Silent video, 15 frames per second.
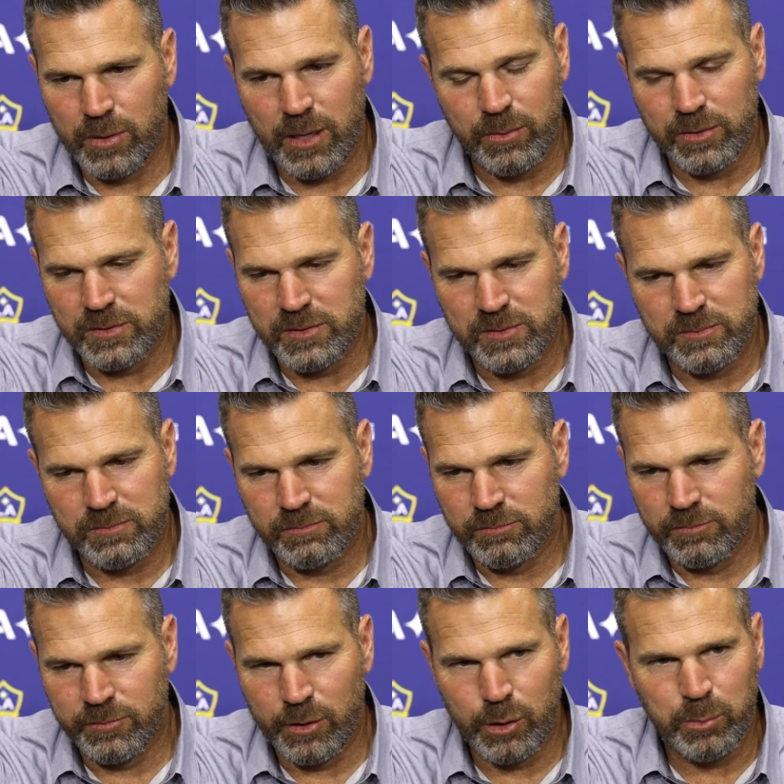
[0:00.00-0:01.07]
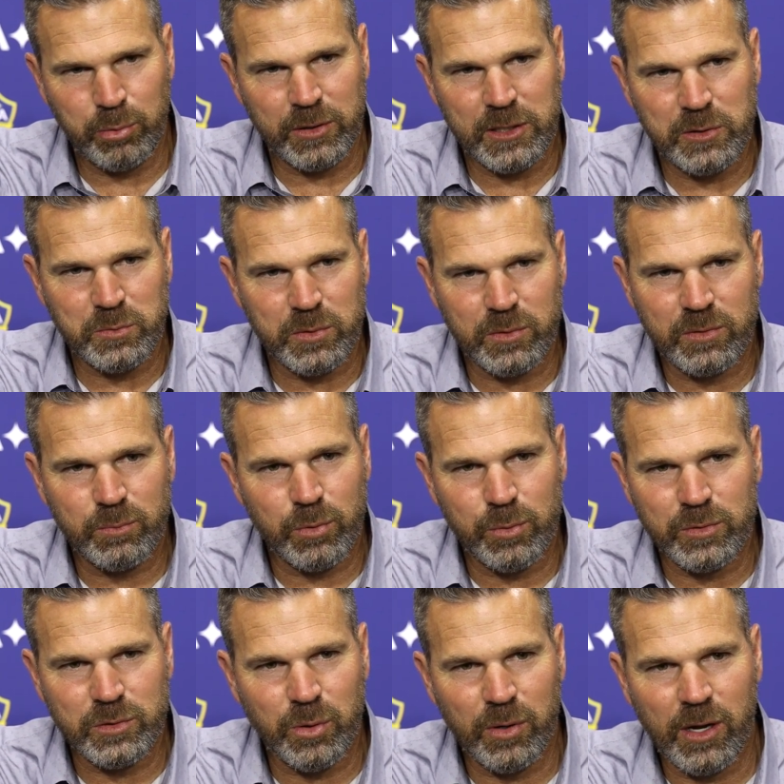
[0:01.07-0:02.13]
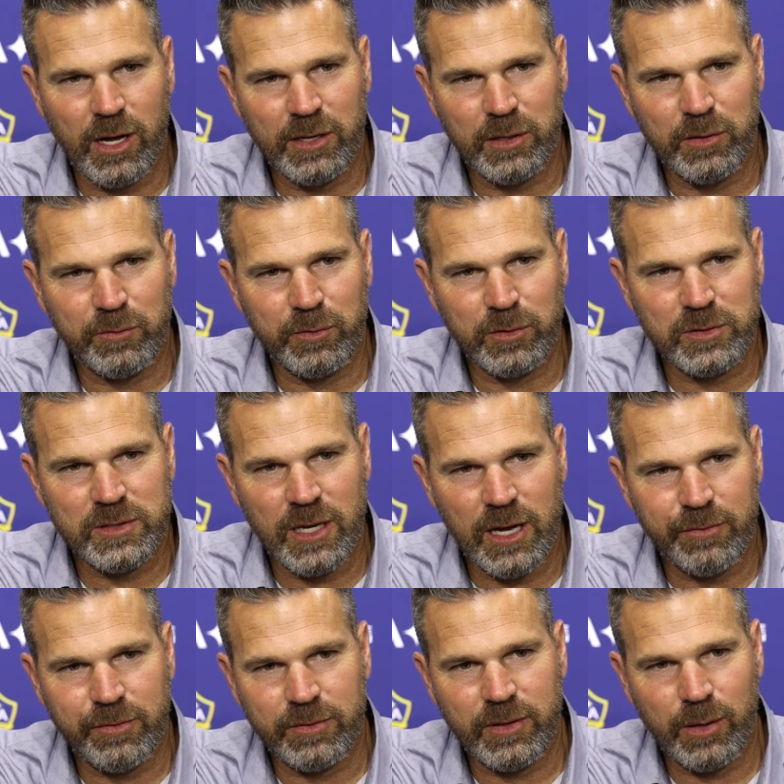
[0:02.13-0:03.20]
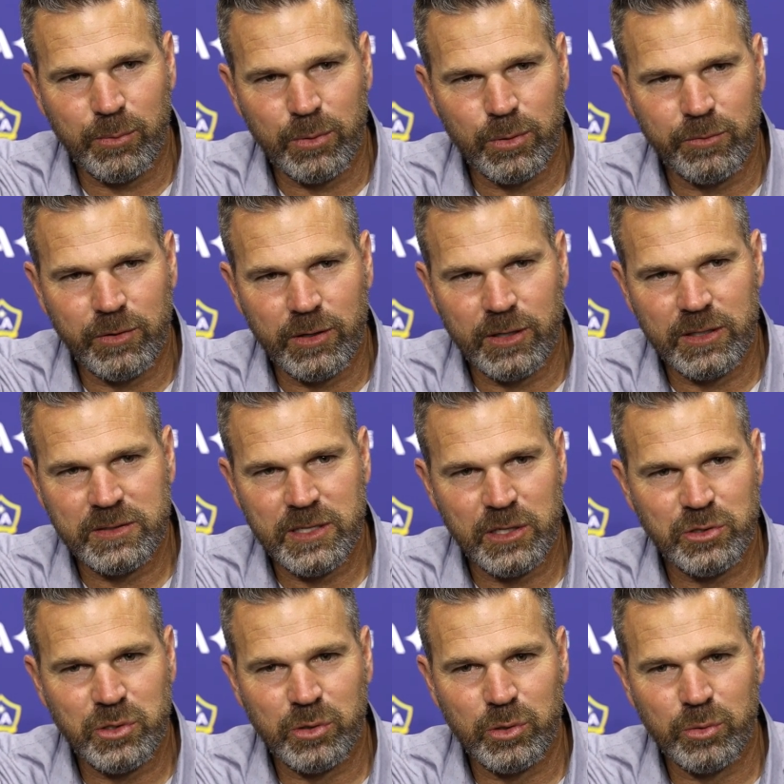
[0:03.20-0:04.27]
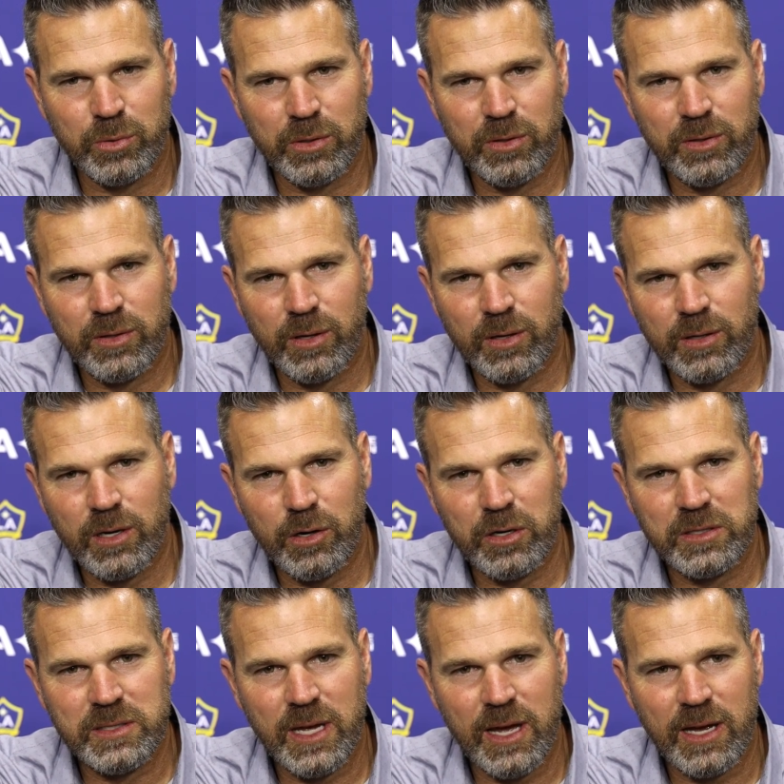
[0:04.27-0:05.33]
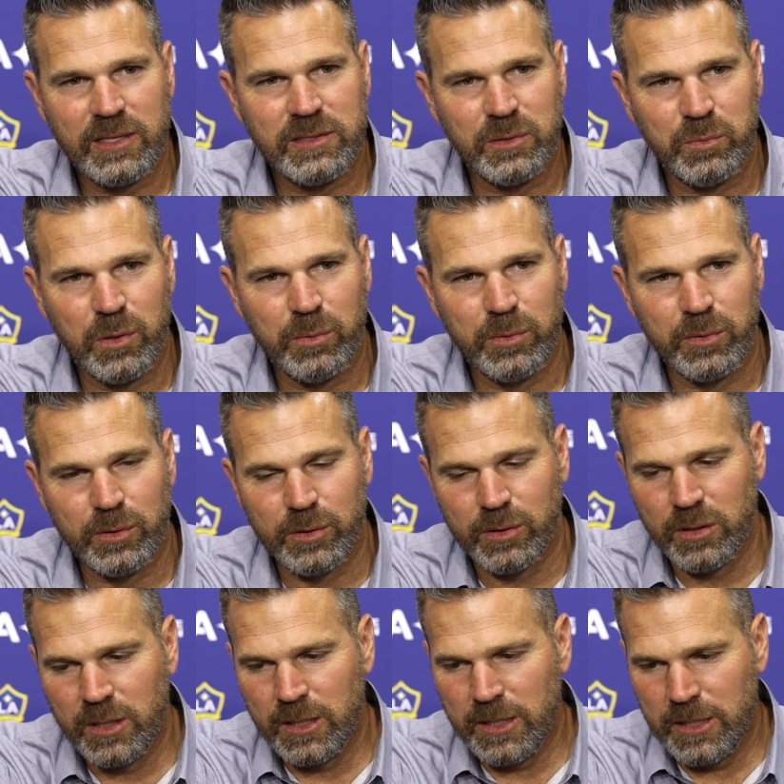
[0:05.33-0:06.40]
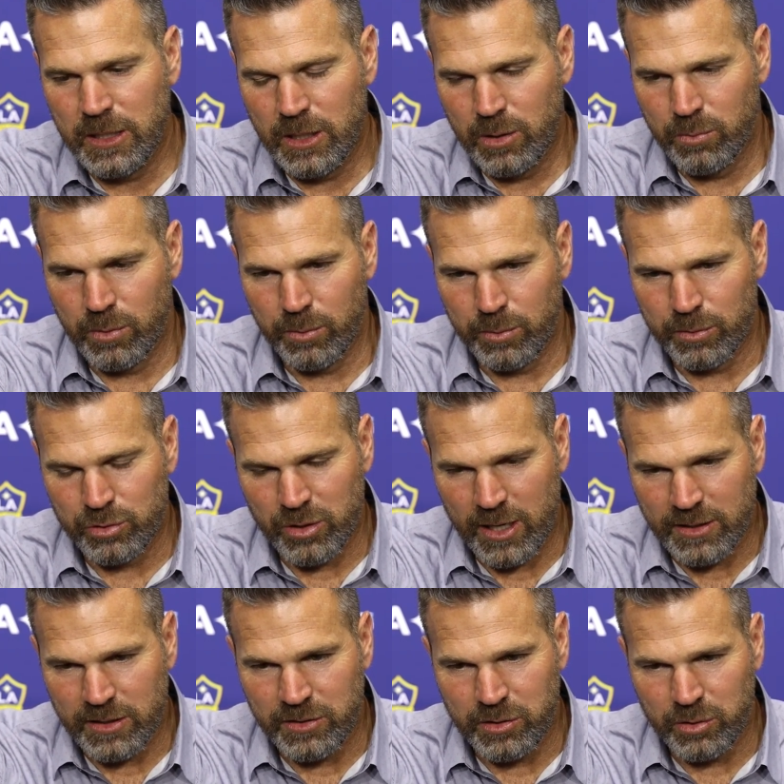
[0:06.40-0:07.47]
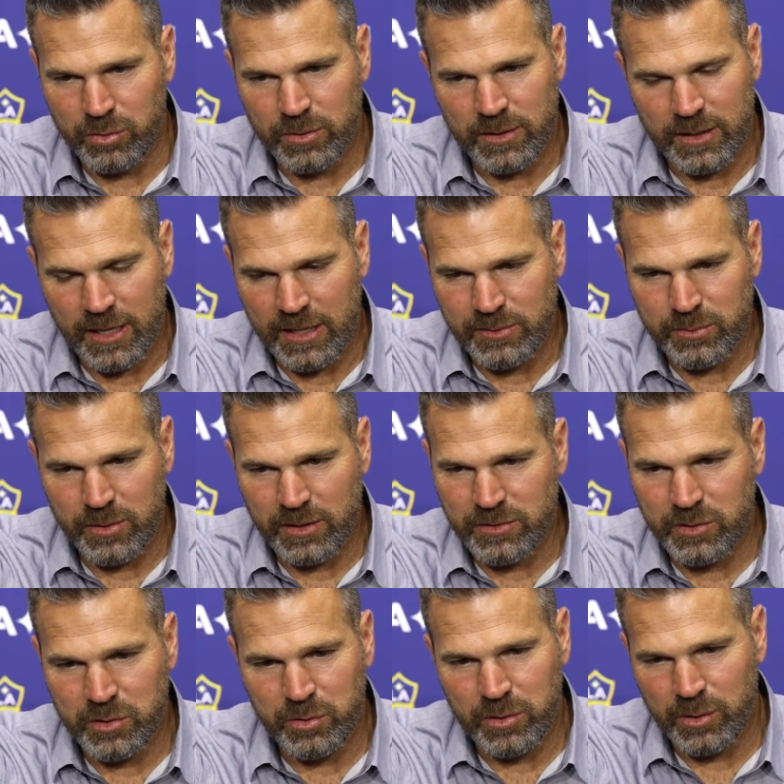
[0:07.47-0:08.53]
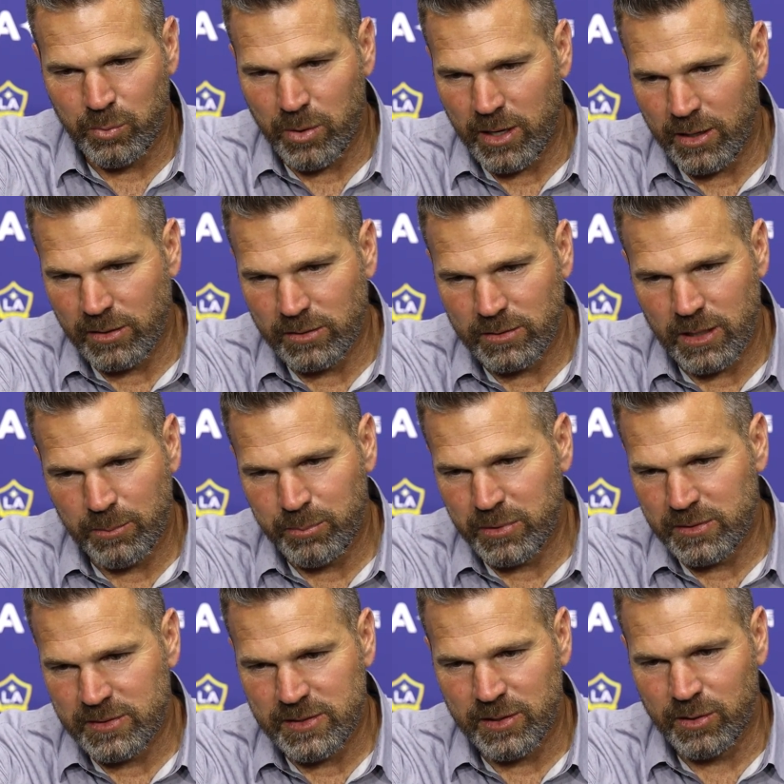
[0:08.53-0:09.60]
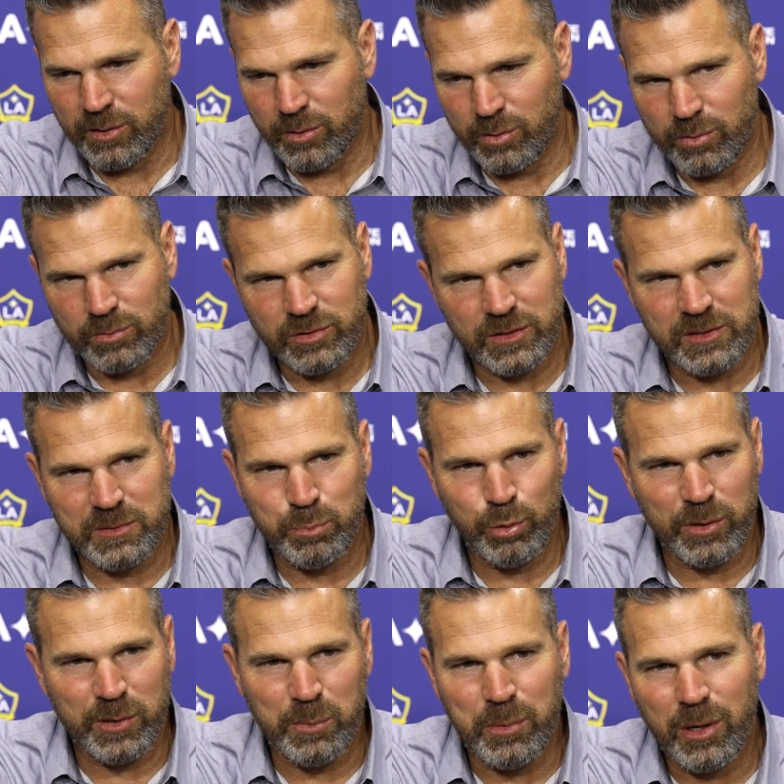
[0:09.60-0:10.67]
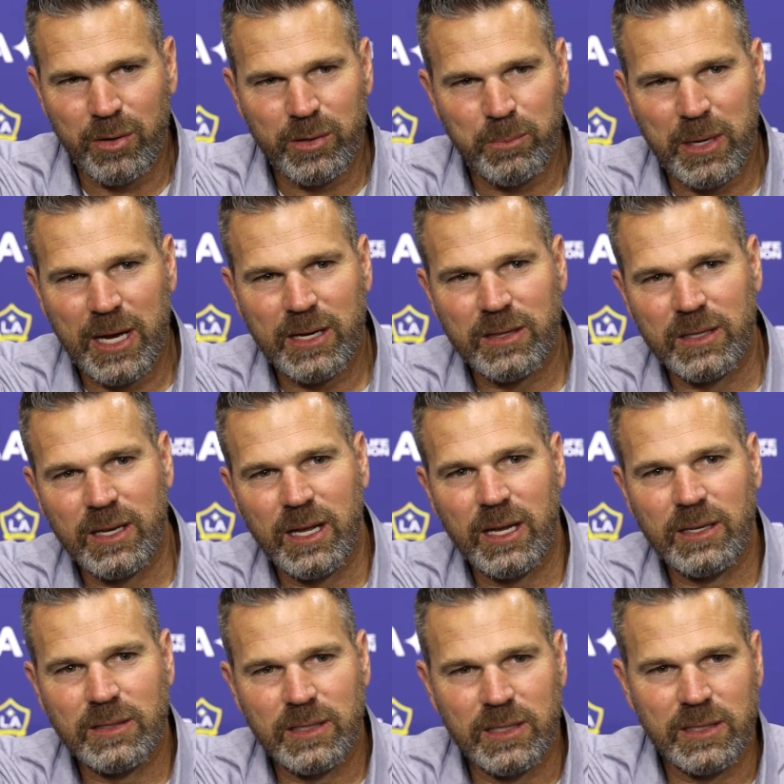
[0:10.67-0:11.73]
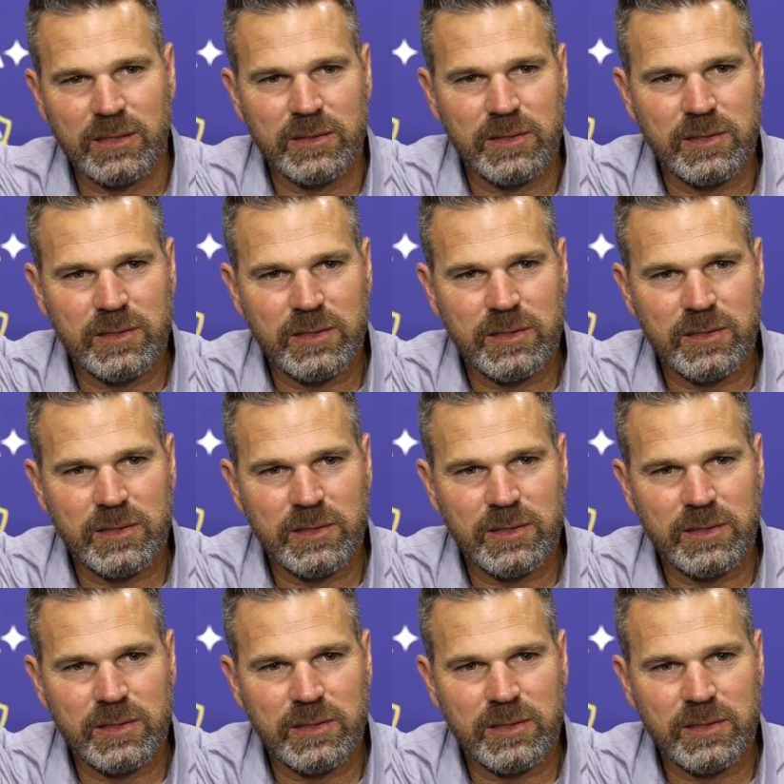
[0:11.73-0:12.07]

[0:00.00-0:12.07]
I was very pleased with what was going on in the first half. I thought we were very intentional with our attacks and what we were trying to do, and the guys were executing well up until just putting the ball in the back of the net. And